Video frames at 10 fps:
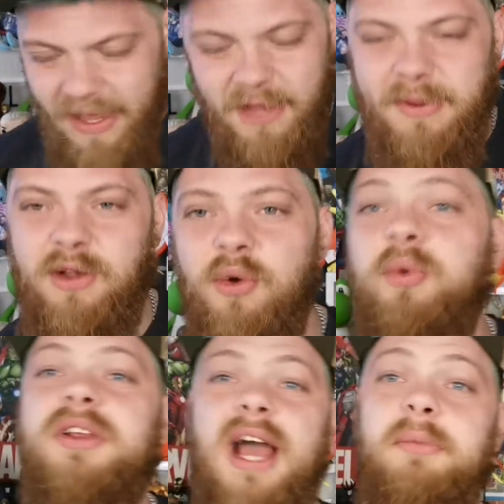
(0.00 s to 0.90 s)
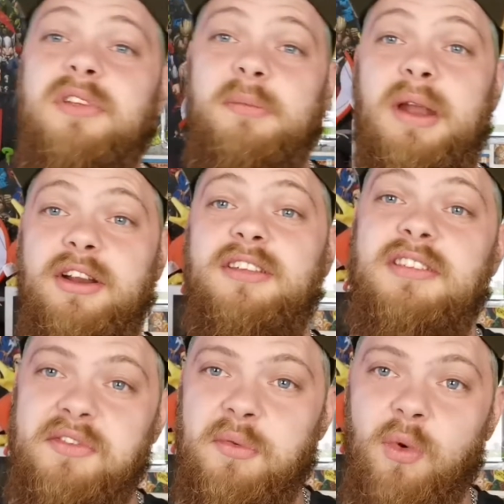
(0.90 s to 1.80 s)
It may be called Captain America
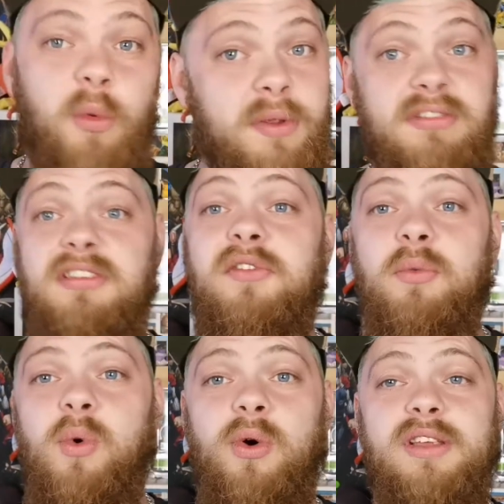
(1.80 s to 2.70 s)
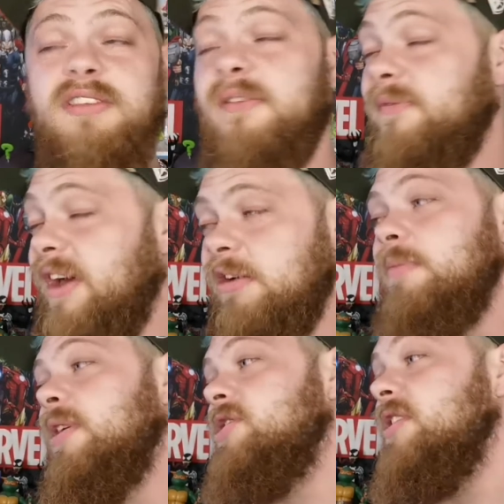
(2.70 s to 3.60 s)
Civil War, but Civil War is
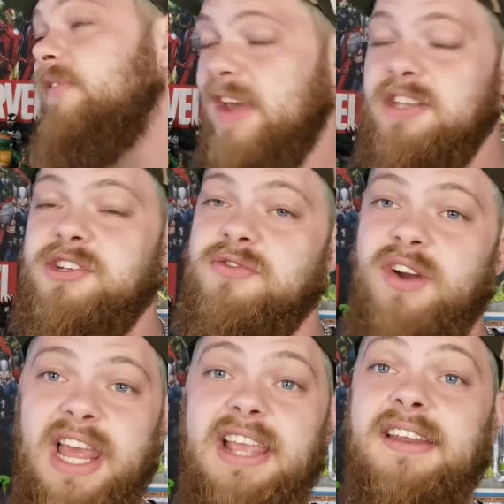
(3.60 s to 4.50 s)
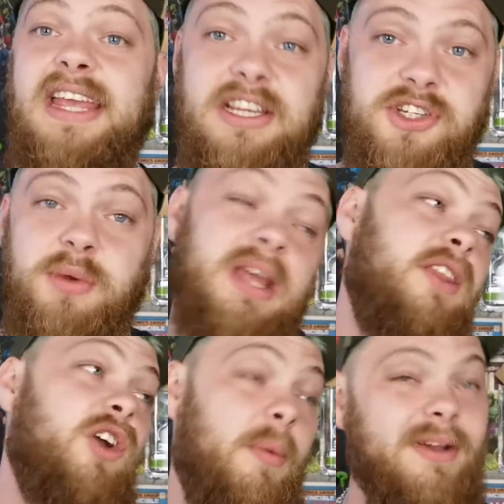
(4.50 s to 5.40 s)
very much an Avengers-related issue
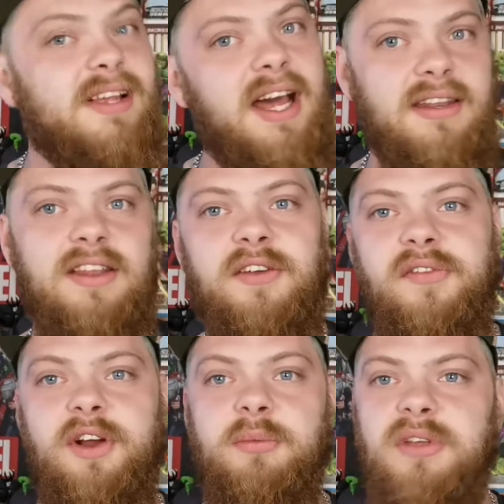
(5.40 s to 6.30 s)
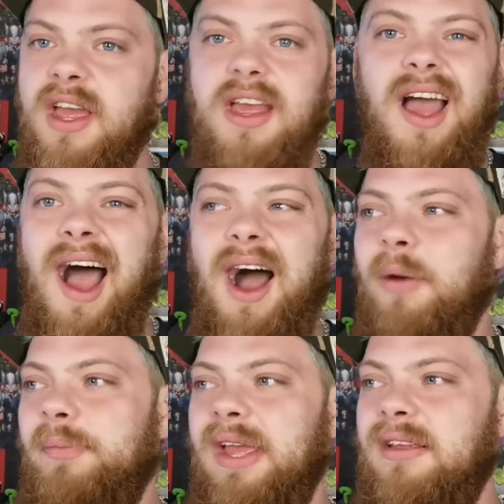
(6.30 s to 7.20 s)
in the comics and in the films.
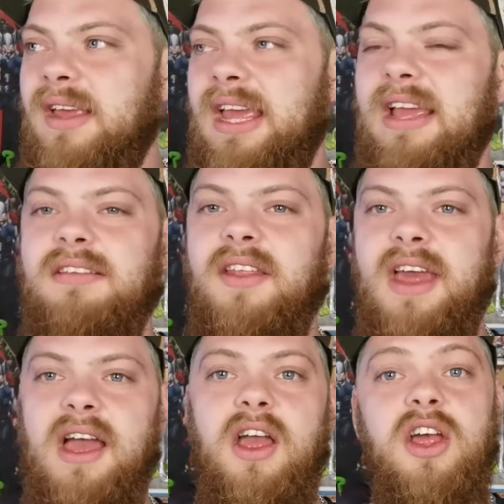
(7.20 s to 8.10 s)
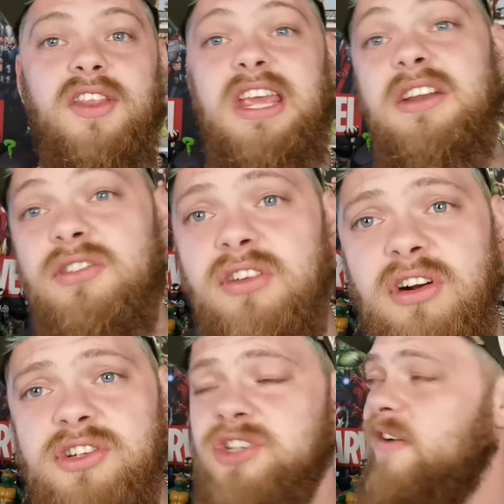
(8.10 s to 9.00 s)
Our big hitters are there. The
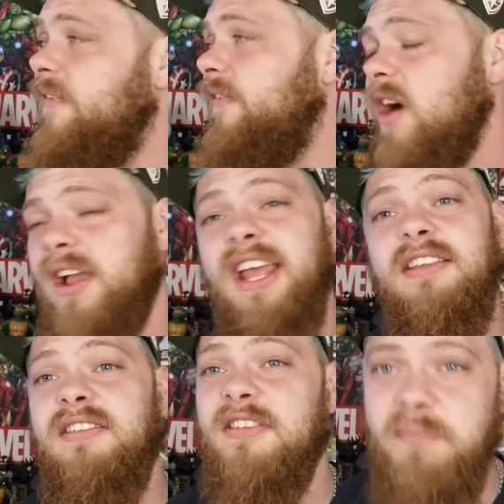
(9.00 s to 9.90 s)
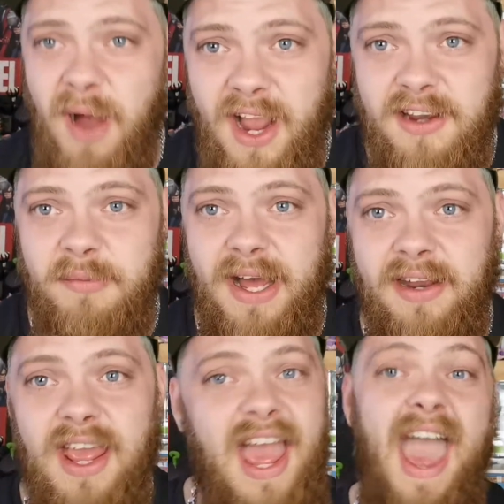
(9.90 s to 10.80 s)
introduction of fucking
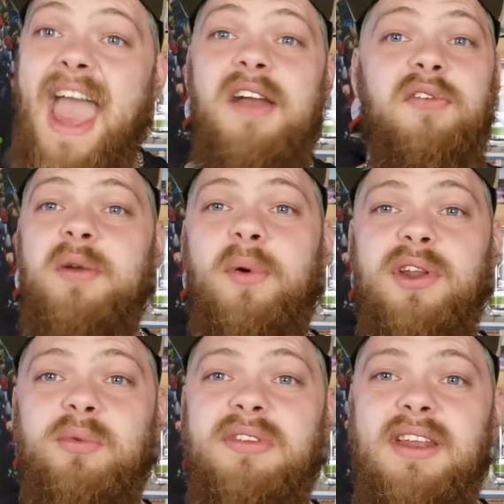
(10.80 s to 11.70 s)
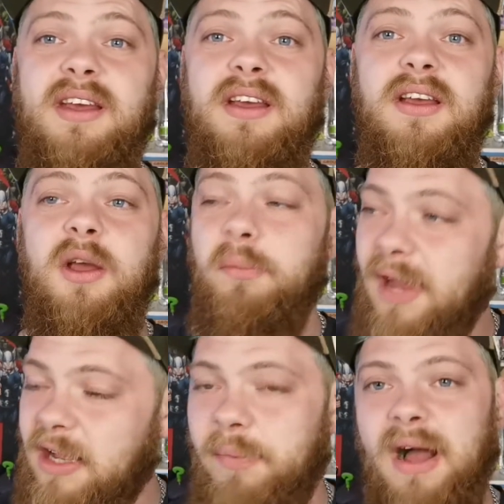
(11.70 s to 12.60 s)
Spider-Man. Everybody was in it.
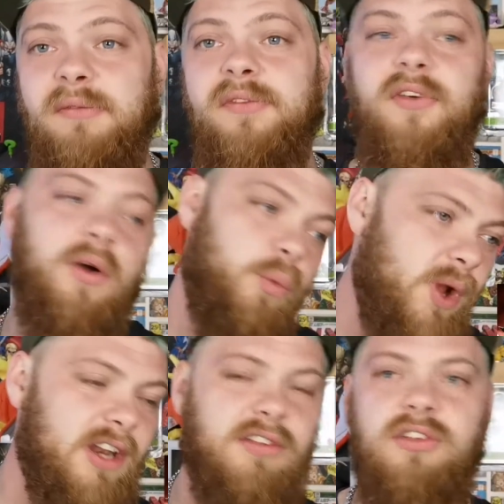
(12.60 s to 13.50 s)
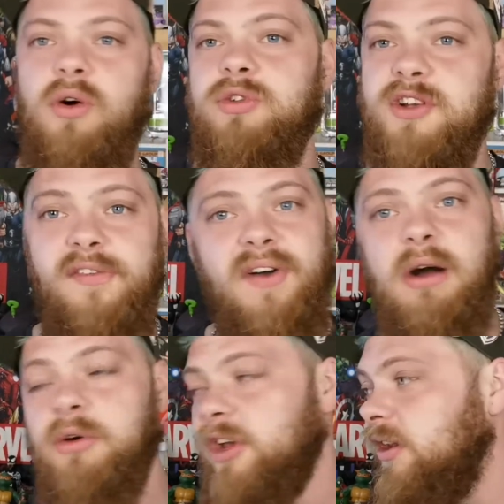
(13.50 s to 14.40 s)
Black Panther, Winter Soldier,
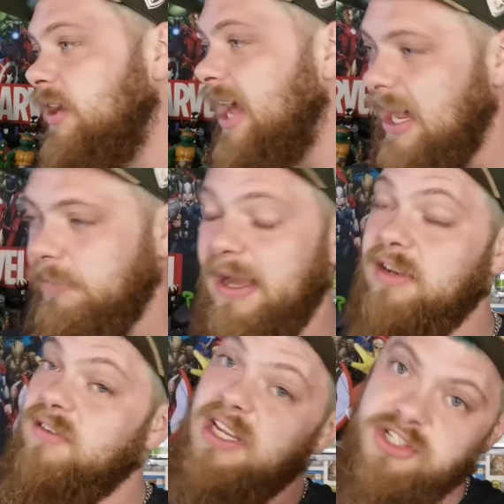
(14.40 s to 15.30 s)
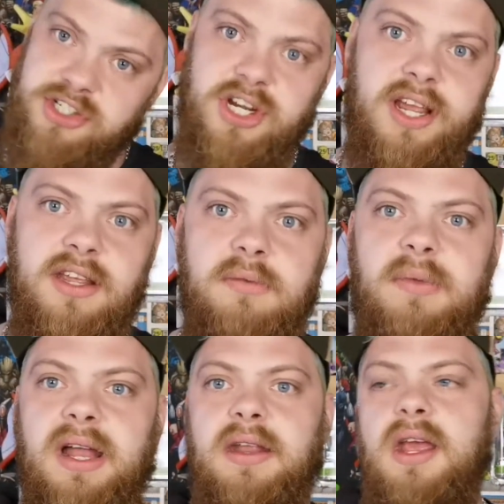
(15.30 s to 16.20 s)
Falcon, Ant-Man /
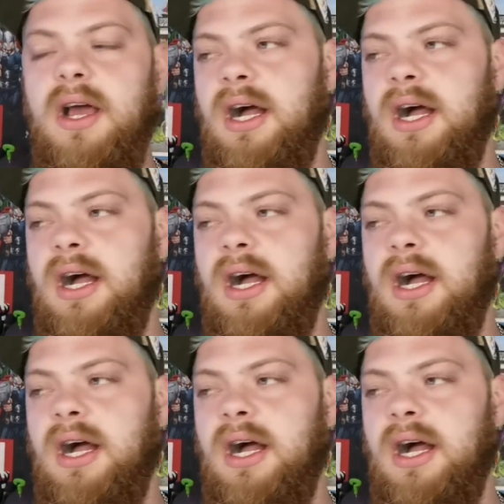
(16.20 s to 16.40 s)
Giant Man.